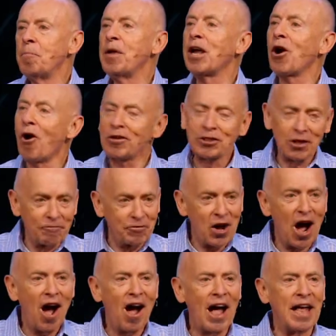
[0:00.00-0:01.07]
because of
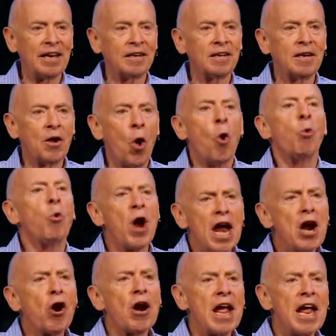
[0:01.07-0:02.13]
God.
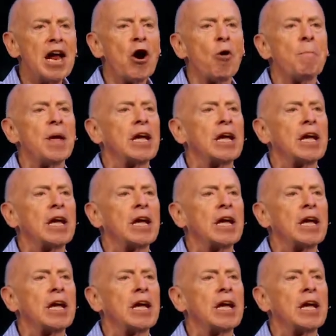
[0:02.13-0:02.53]
We are here